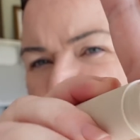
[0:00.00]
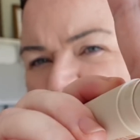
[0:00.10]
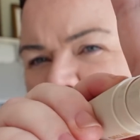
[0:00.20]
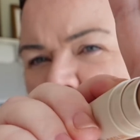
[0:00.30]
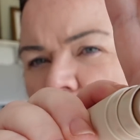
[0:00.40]

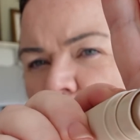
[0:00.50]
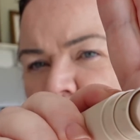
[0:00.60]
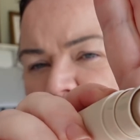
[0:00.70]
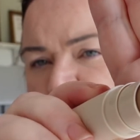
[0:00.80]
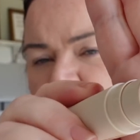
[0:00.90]
than a
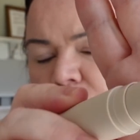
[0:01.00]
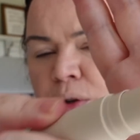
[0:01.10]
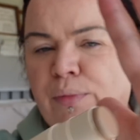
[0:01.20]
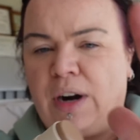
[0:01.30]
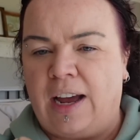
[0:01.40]
golden
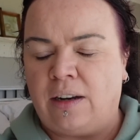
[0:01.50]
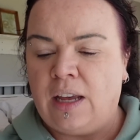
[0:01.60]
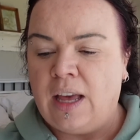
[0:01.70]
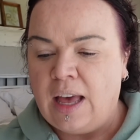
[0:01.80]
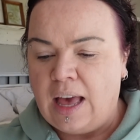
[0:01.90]
tone brown,
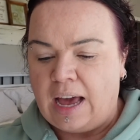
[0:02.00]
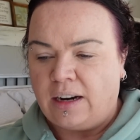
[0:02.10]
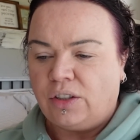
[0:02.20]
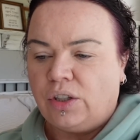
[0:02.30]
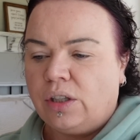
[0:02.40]
and
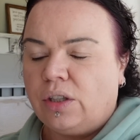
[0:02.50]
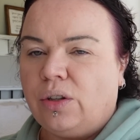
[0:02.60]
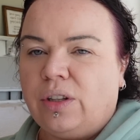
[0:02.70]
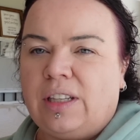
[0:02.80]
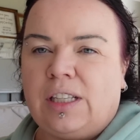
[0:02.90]
I just
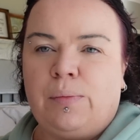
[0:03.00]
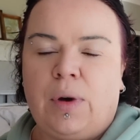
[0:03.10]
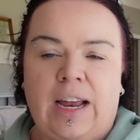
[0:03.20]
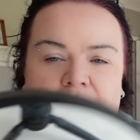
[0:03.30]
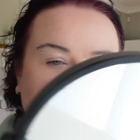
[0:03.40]
thought this
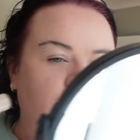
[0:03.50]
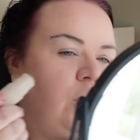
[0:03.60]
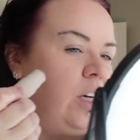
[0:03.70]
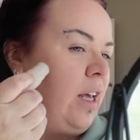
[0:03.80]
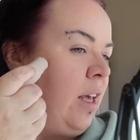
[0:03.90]
might
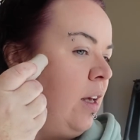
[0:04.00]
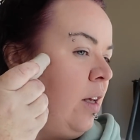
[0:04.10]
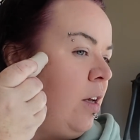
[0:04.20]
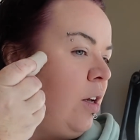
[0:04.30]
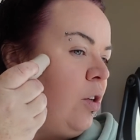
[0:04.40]
actually
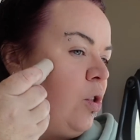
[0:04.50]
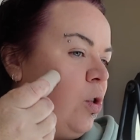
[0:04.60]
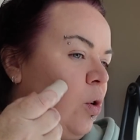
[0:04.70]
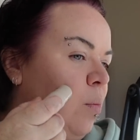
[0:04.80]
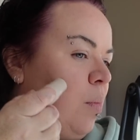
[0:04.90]

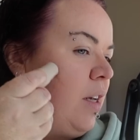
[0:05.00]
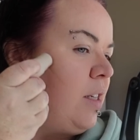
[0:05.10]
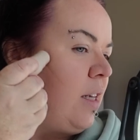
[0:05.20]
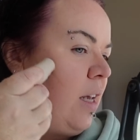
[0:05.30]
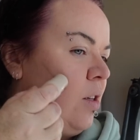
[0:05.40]
suit my
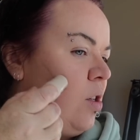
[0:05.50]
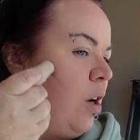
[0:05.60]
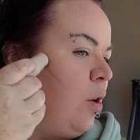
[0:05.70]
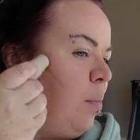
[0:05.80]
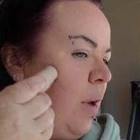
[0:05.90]
skin
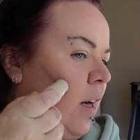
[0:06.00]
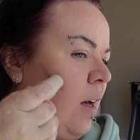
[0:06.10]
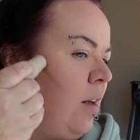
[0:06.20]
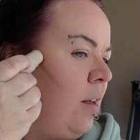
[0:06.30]
tone better.